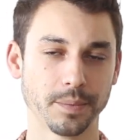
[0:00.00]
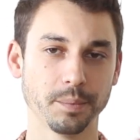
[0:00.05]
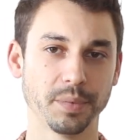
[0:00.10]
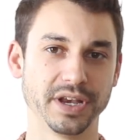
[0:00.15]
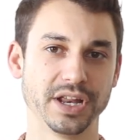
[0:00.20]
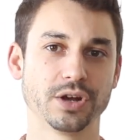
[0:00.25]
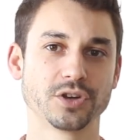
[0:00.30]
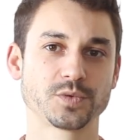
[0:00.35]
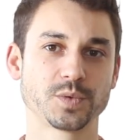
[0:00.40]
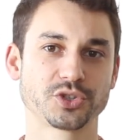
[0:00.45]

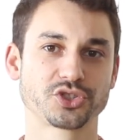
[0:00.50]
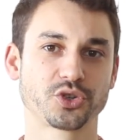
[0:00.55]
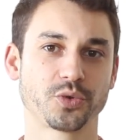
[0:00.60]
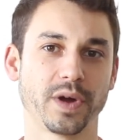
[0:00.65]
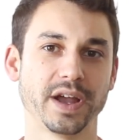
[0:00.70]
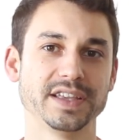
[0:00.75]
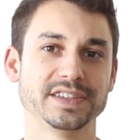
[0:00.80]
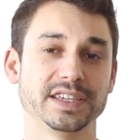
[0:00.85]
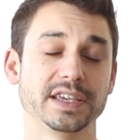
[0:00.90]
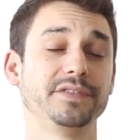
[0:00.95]
But here's what's
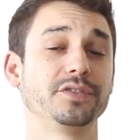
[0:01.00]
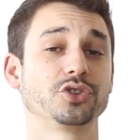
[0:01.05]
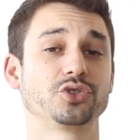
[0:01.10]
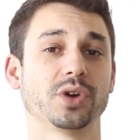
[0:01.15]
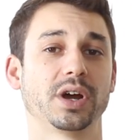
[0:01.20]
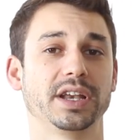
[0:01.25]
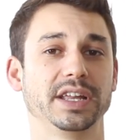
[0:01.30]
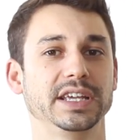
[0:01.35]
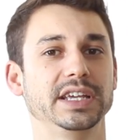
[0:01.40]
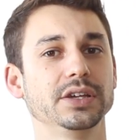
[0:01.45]
crazy if you're
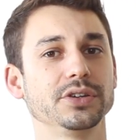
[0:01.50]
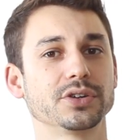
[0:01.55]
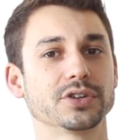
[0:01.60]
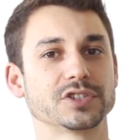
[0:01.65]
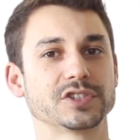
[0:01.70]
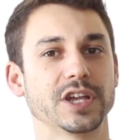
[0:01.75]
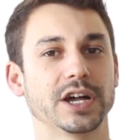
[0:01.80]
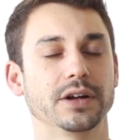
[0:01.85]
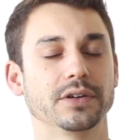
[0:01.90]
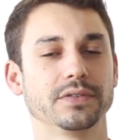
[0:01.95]
trying to heal
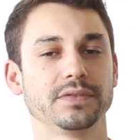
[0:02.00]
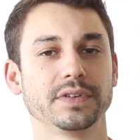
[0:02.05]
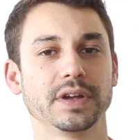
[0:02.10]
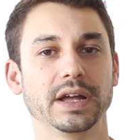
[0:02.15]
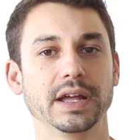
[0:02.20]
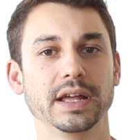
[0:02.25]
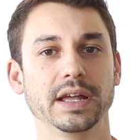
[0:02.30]
yourself